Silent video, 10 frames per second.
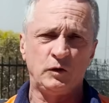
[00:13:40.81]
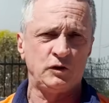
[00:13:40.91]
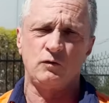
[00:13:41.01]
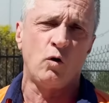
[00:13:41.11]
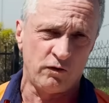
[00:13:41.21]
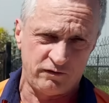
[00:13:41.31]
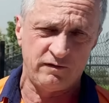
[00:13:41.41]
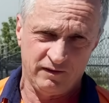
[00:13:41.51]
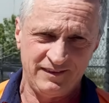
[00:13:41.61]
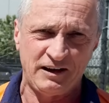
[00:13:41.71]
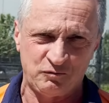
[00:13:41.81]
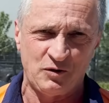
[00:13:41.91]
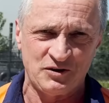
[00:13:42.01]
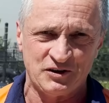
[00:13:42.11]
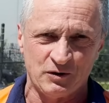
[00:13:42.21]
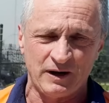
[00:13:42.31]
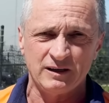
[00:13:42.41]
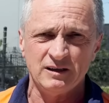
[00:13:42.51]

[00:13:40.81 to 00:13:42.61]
which of course, that's what you're doing.